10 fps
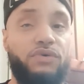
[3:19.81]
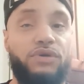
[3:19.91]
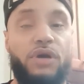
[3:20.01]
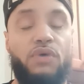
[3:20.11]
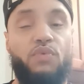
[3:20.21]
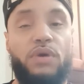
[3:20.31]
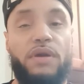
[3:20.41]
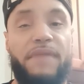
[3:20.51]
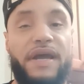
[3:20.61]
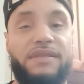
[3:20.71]
You don't want to
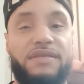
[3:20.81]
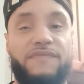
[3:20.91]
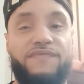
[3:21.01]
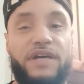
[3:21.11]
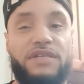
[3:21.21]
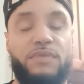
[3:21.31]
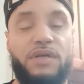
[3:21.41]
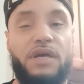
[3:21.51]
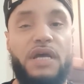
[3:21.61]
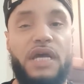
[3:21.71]
make this investment
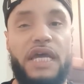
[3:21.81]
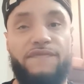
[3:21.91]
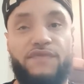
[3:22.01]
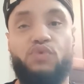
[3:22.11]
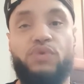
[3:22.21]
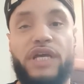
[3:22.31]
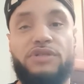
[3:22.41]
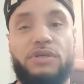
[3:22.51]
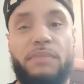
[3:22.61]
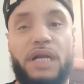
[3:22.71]
if you need
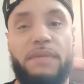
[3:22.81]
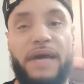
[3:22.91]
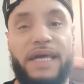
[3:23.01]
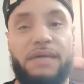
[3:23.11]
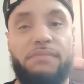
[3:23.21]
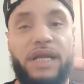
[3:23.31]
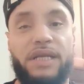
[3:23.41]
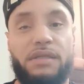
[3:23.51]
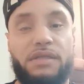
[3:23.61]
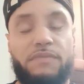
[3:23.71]
your money back
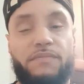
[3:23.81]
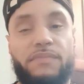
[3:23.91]
immediately.